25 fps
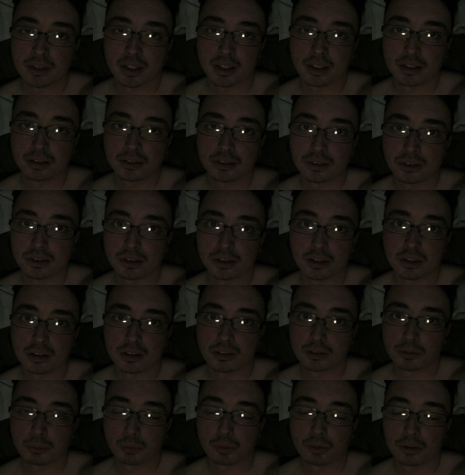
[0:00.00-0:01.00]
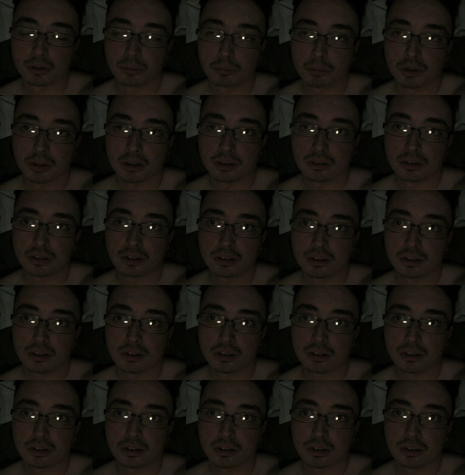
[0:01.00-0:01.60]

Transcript: yeah, I shouldn't have gone to work, but